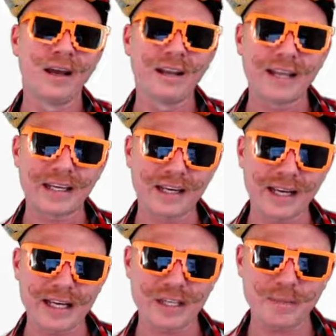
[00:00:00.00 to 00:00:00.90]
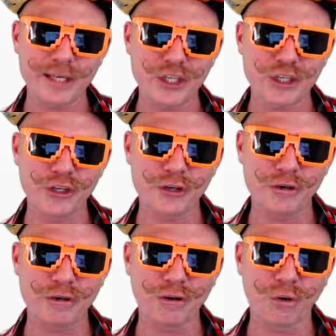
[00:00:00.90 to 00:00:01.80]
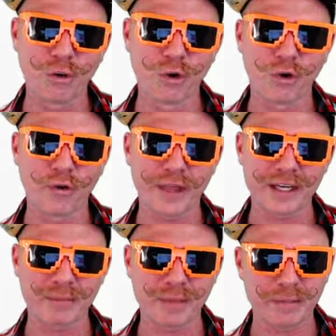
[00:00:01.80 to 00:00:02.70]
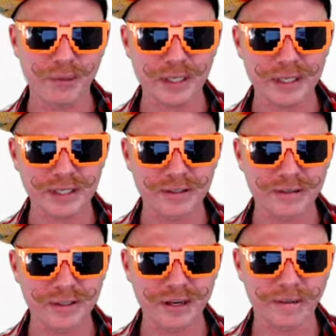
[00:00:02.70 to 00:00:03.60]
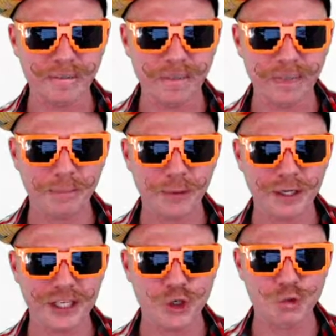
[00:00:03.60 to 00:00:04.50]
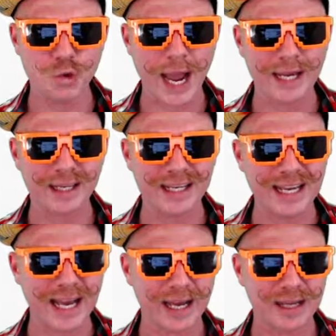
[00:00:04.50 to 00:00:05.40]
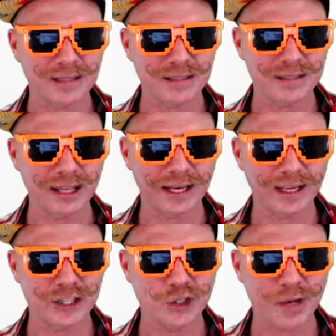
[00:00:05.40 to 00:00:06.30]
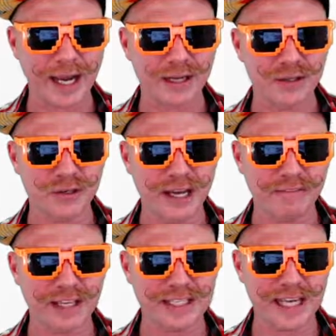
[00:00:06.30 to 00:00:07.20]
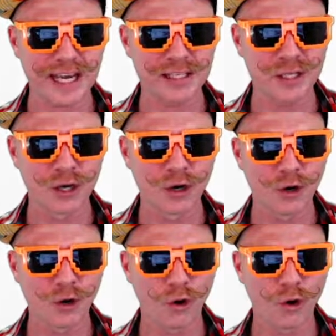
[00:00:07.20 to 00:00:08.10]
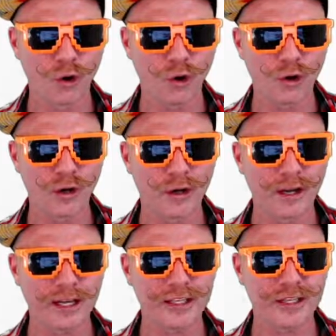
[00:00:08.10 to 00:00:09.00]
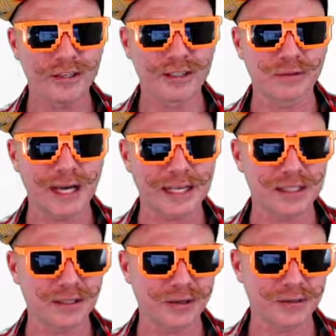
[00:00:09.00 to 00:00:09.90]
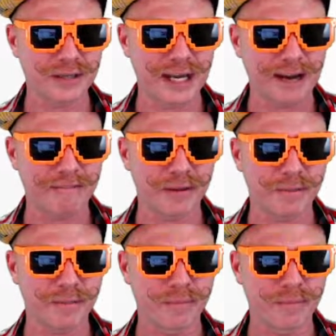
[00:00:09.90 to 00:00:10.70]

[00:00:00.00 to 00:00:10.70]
they can either be cute or they can be pretty, you know, pretty dragony hands. Like a dragon could have these hands, or a cute little axolotl could have them.